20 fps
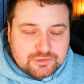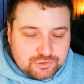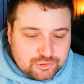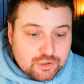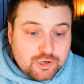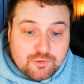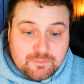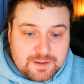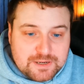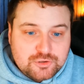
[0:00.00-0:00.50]

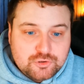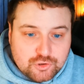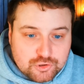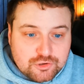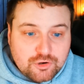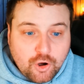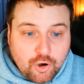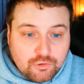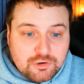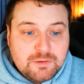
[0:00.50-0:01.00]
should
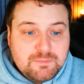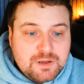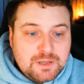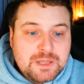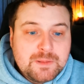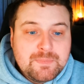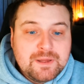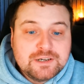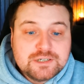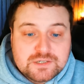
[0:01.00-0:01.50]
only be
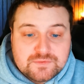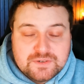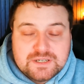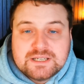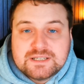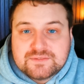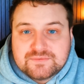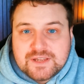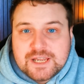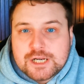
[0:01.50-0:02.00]
on the bench if
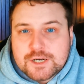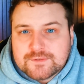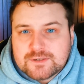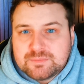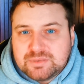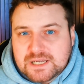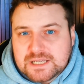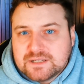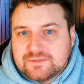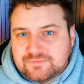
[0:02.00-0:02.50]
he's fit enough to
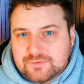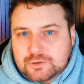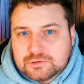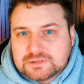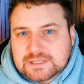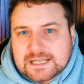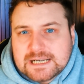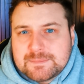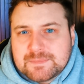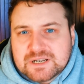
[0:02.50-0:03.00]
play the full
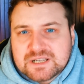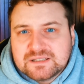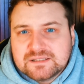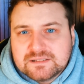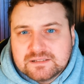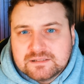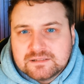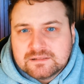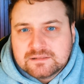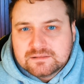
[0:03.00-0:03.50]
90
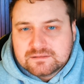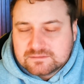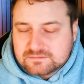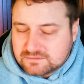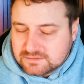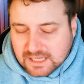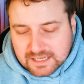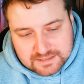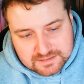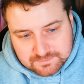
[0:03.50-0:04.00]
minutes.
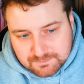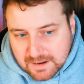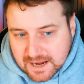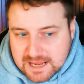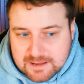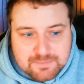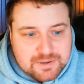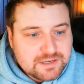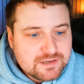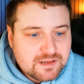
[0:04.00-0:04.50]
That's
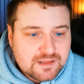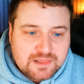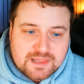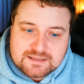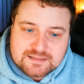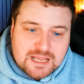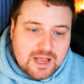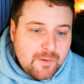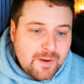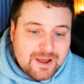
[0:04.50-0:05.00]
my opinion, and
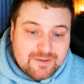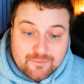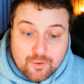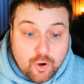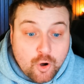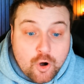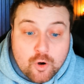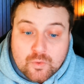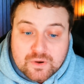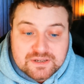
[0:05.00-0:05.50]
that's how I've
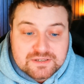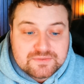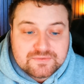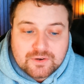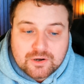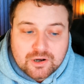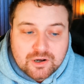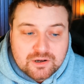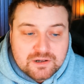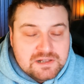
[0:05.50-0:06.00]
always
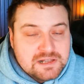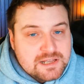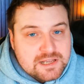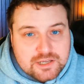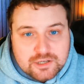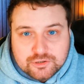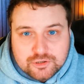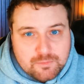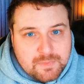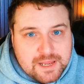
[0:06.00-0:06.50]
thought.
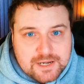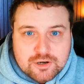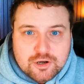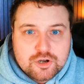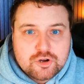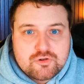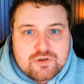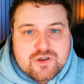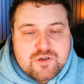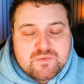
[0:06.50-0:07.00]
You may
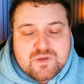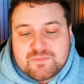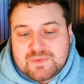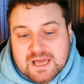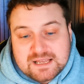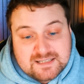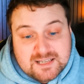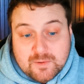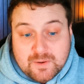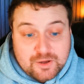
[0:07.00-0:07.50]
not agree with me, but
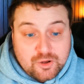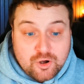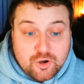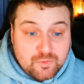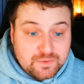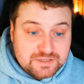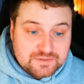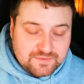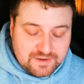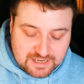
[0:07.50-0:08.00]
that's how I
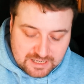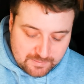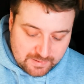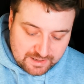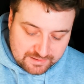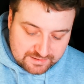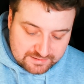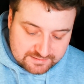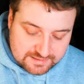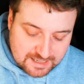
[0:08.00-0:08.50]
always think
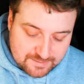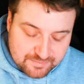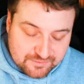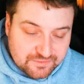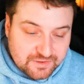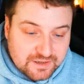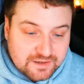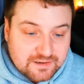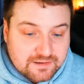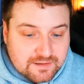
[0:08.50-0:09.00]
about this type of
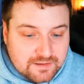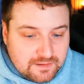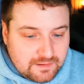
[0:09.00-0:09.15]
thing.